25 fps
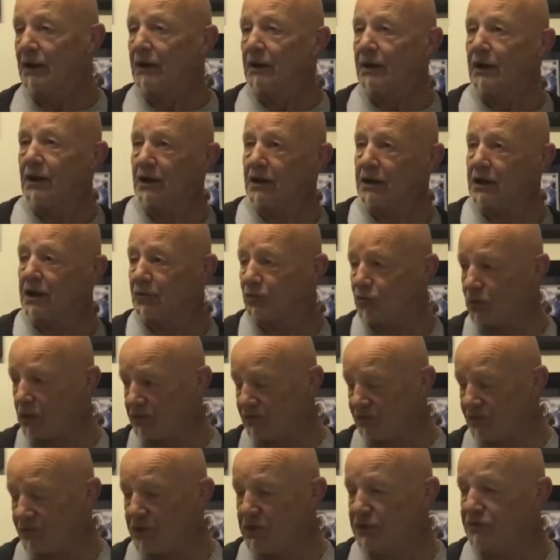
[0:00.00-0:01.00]
And then
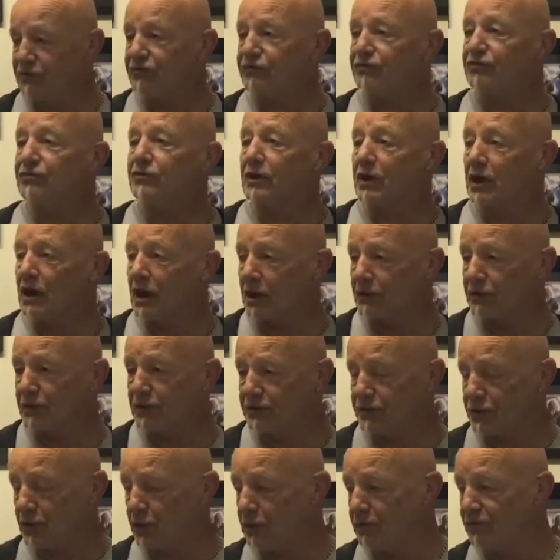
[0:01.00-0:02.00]
when Vince, the other
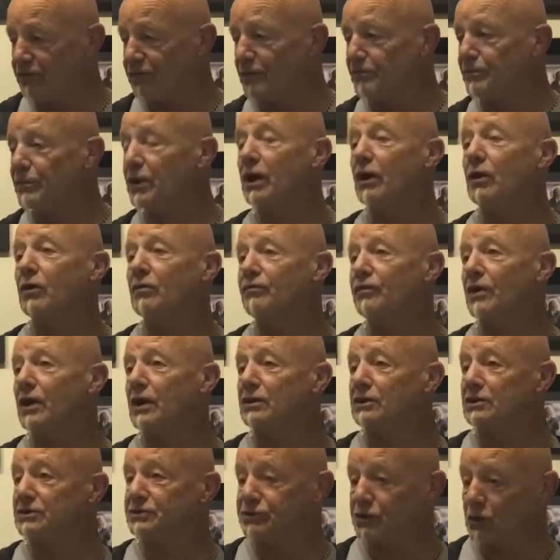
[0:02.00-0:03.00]
dude from the old
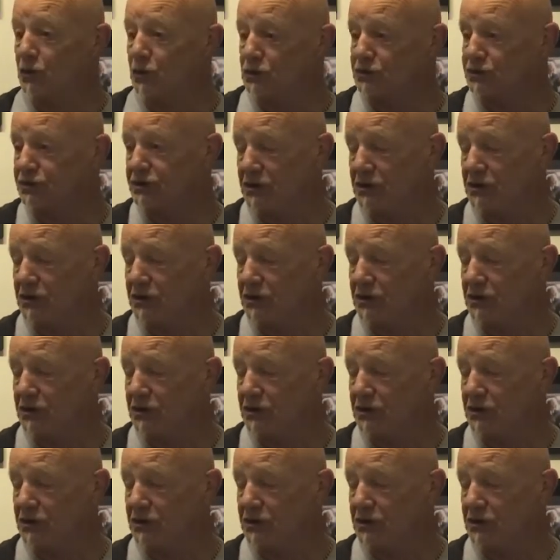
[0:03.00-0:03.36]
Valentines, had